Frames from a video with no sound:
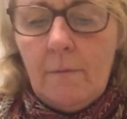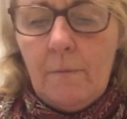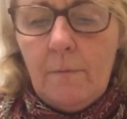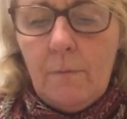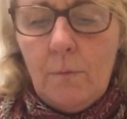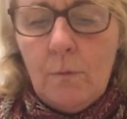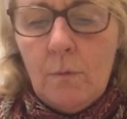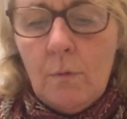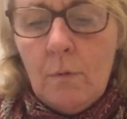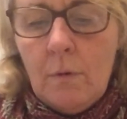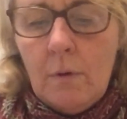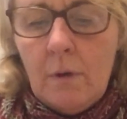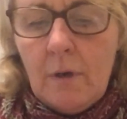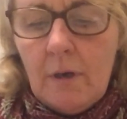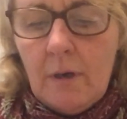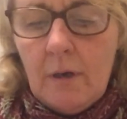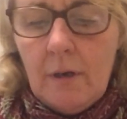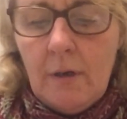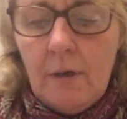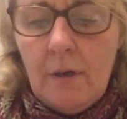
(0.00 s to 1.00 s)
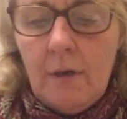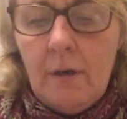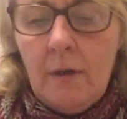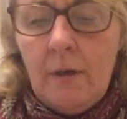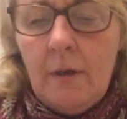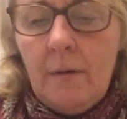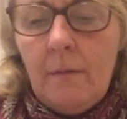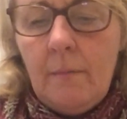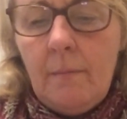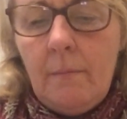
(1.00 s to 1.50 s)
for
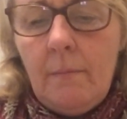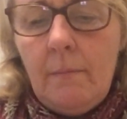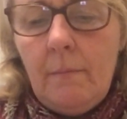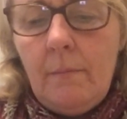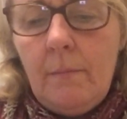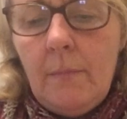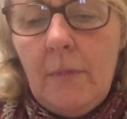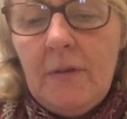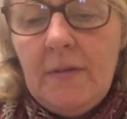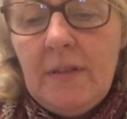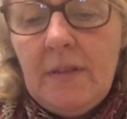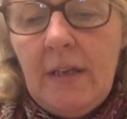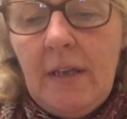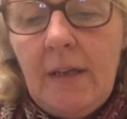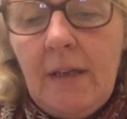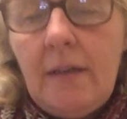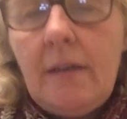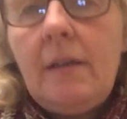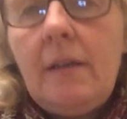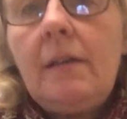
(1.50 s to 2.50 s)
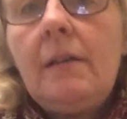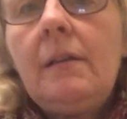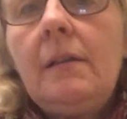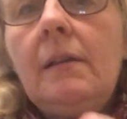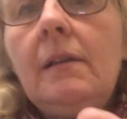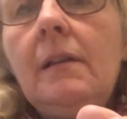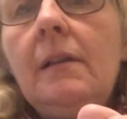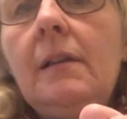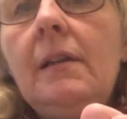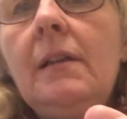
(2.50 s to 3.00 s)
our mosaic,
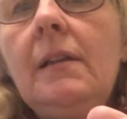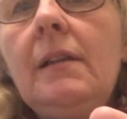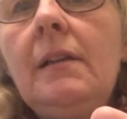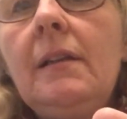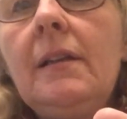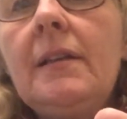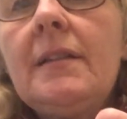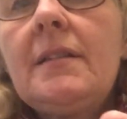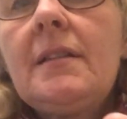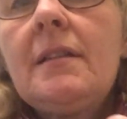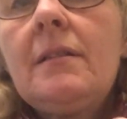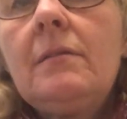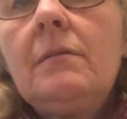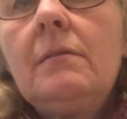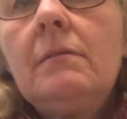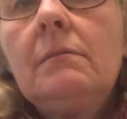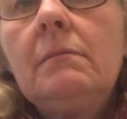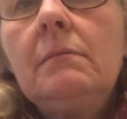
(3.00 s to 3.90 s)
like so.